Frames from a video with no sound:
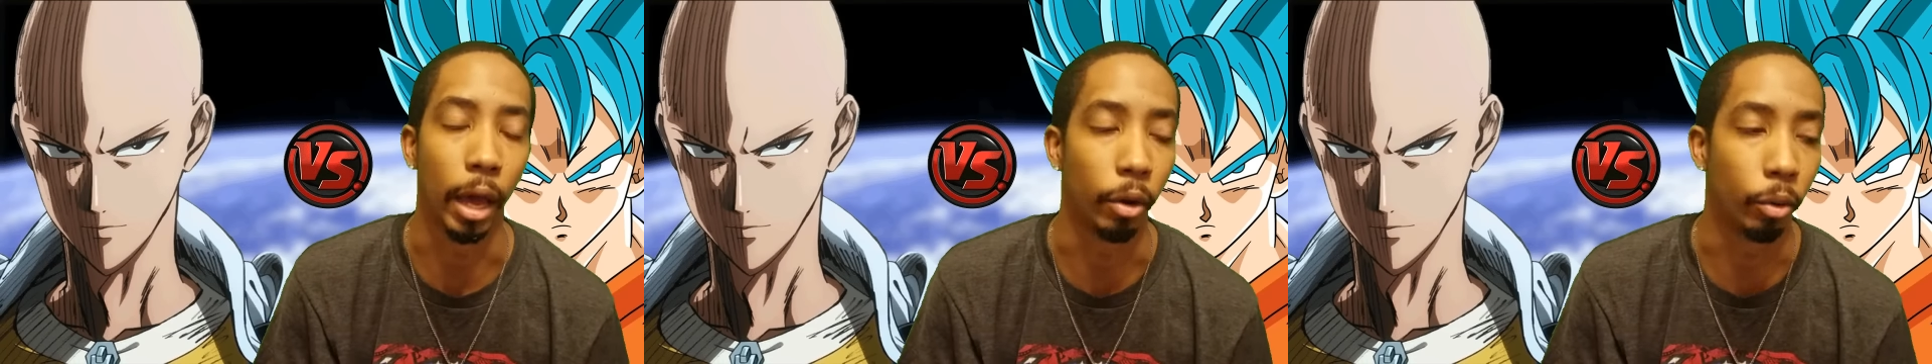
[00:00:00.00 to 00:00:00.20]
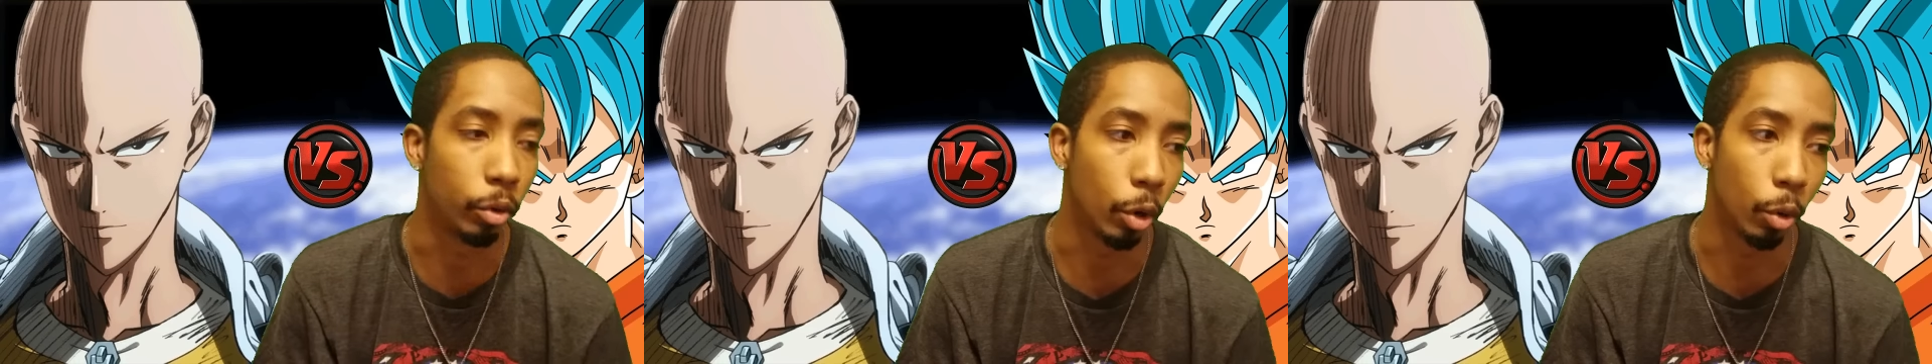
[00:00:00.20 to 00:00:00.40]

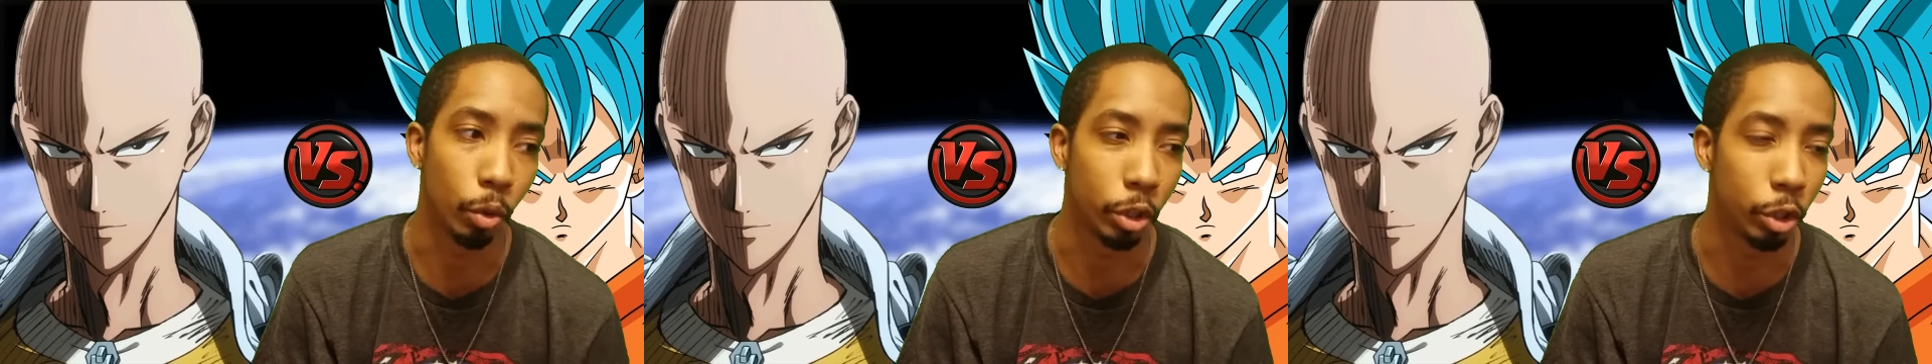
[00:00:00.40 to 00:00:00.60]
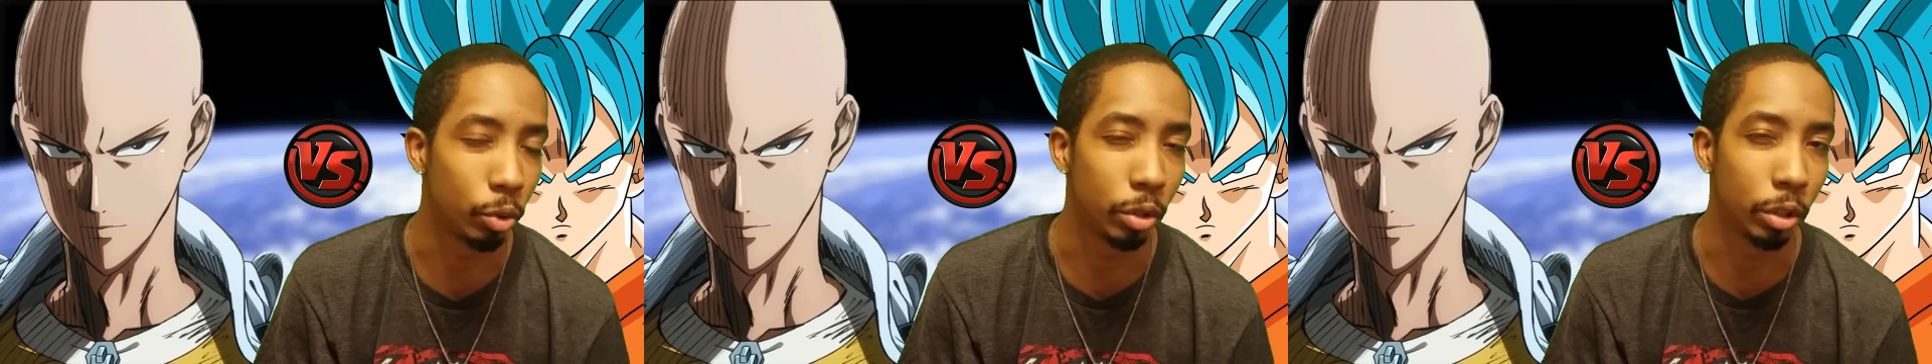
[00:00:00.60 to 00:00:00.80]
I don't know
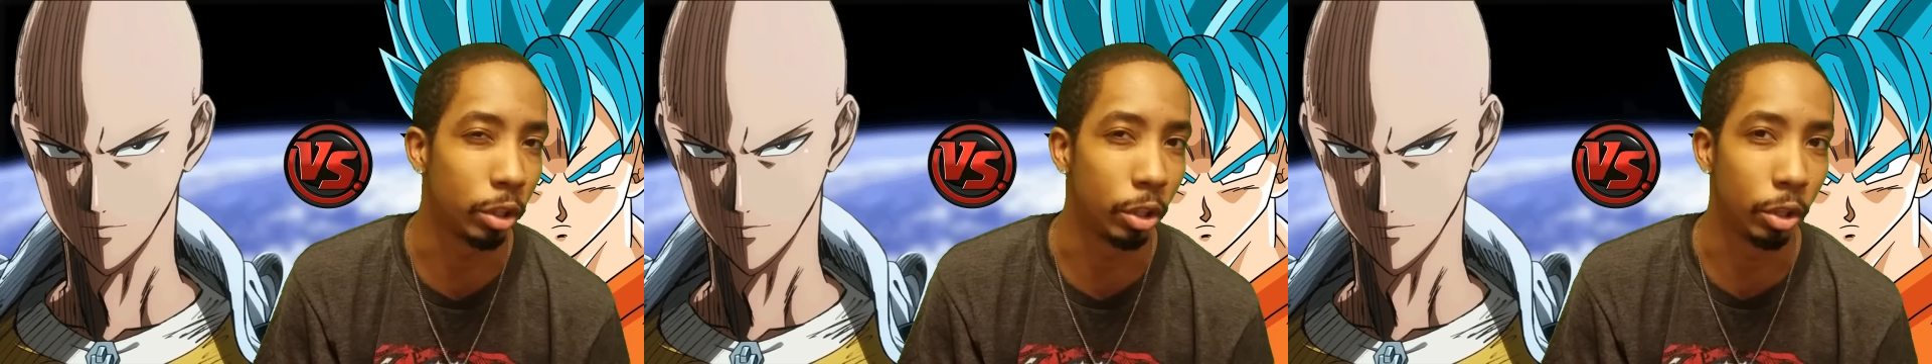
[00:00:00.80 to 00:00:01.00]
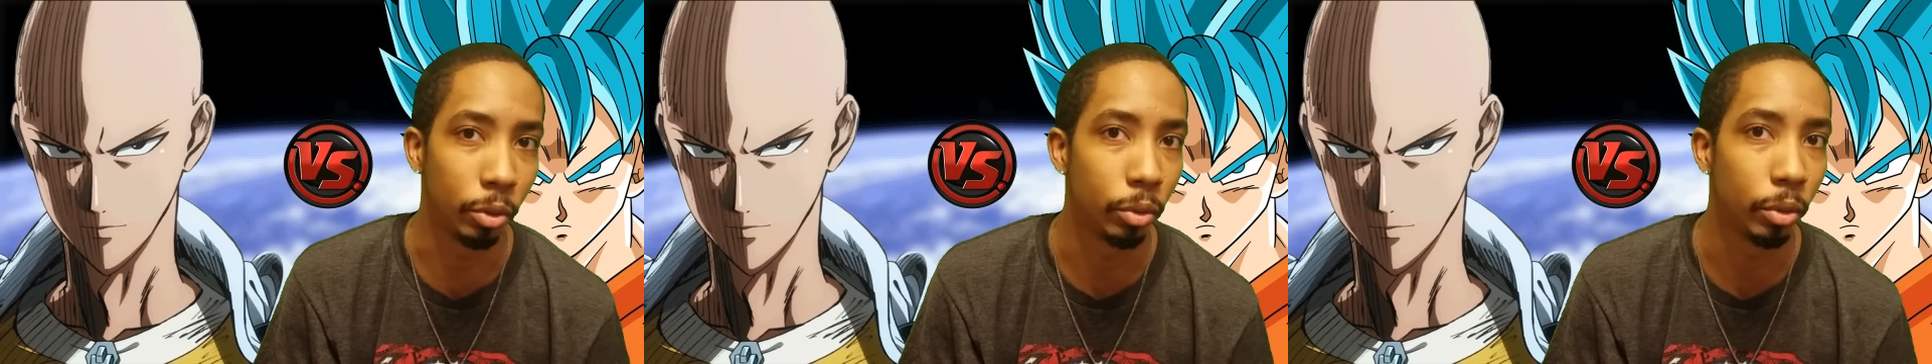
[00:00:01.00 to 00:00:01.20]
what you can
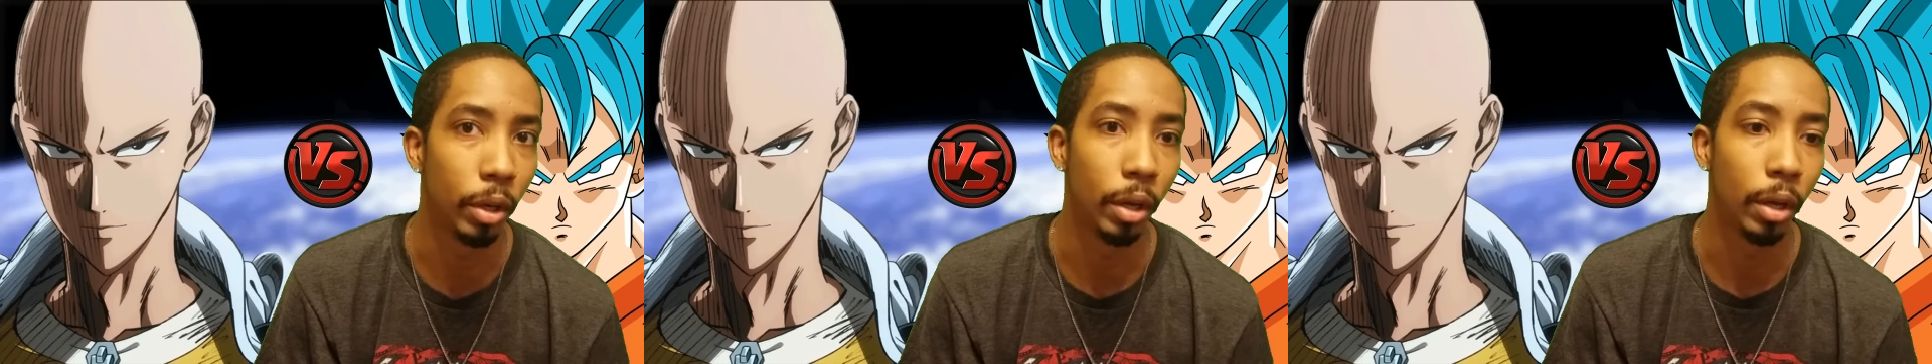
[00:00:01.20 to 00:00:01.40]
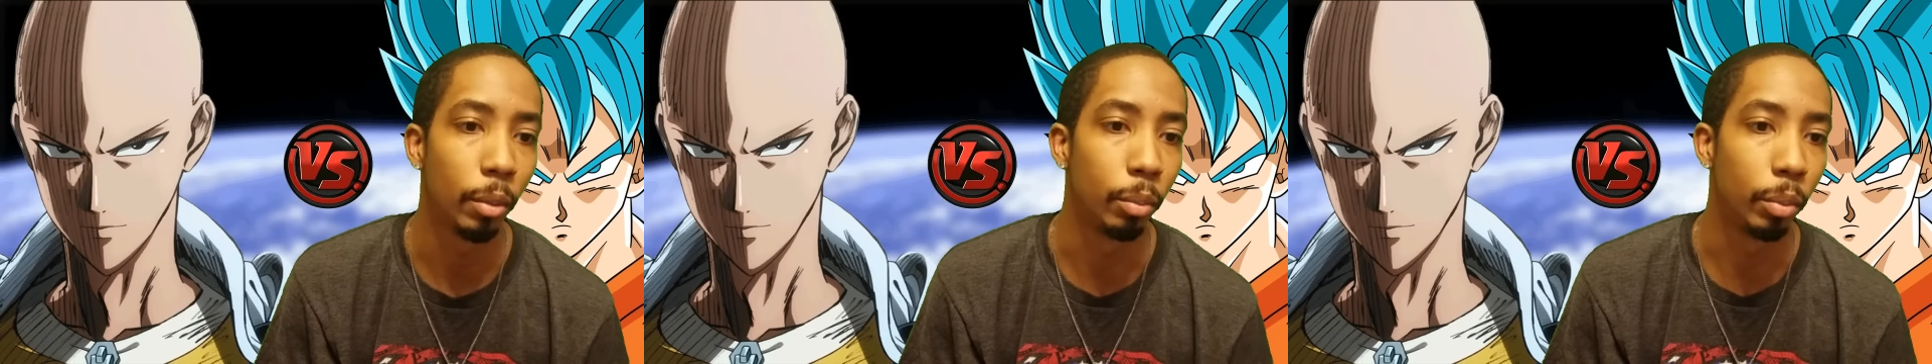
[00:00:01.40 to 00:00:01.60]
do,
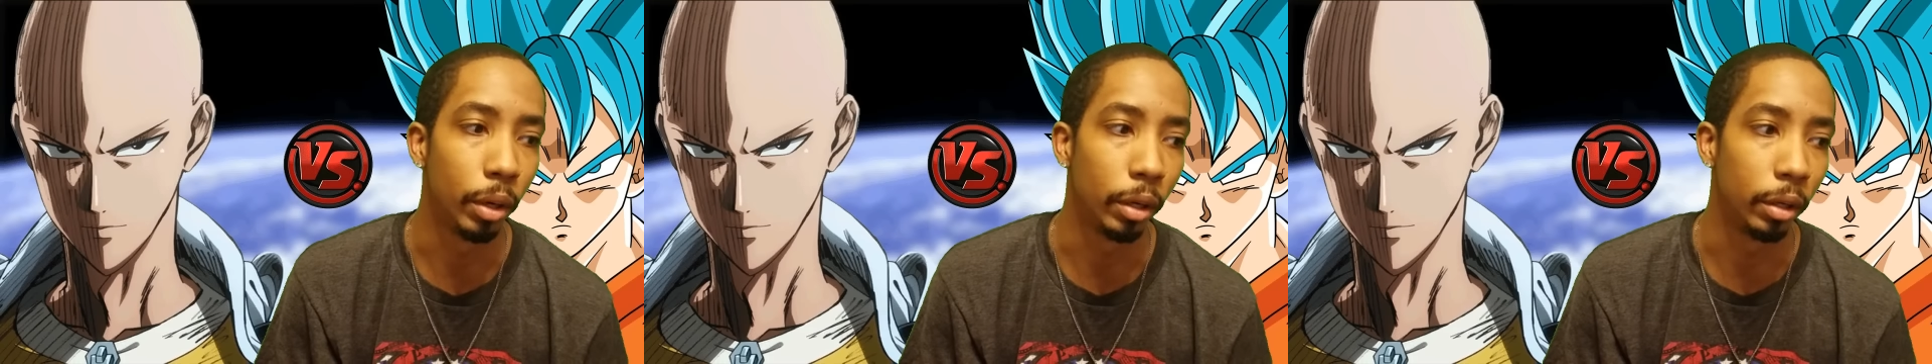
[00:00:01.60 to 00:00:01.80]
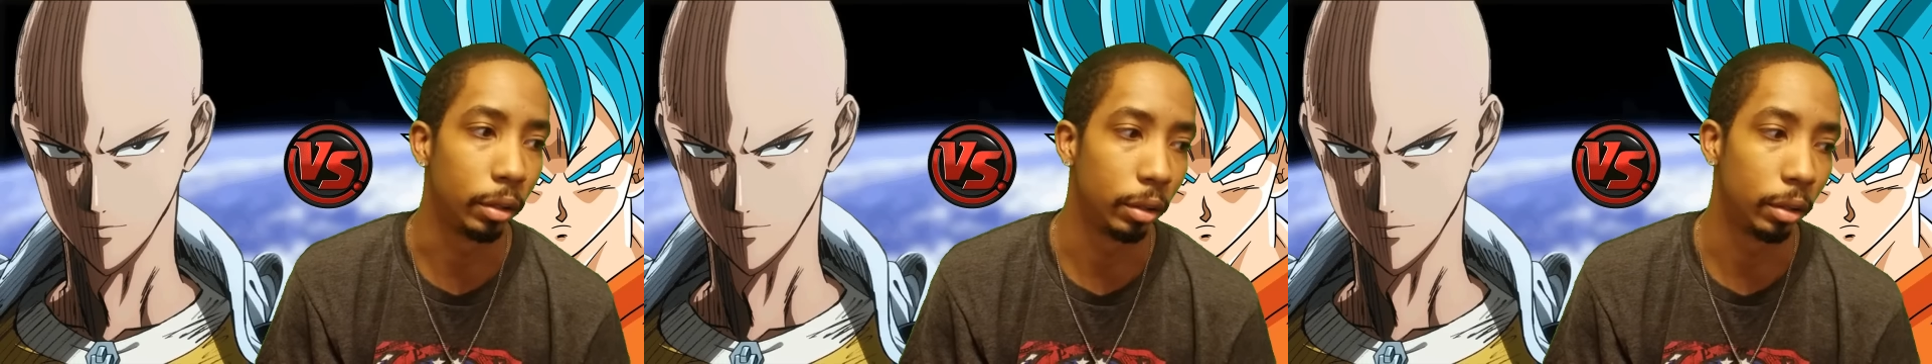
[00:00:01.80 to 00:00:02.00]

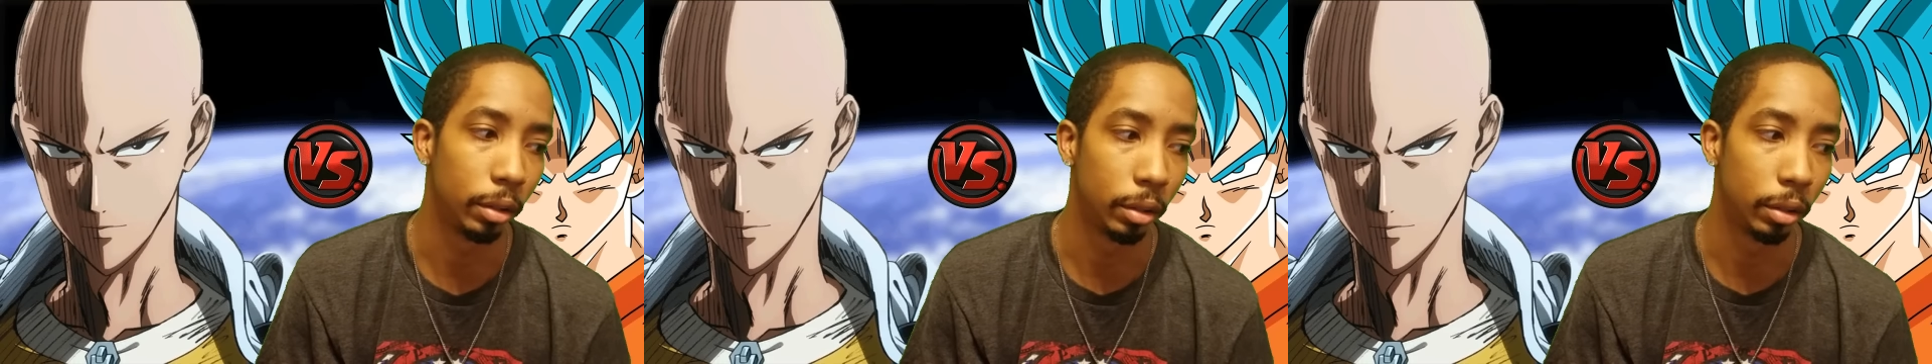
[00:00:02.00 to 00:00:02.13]
but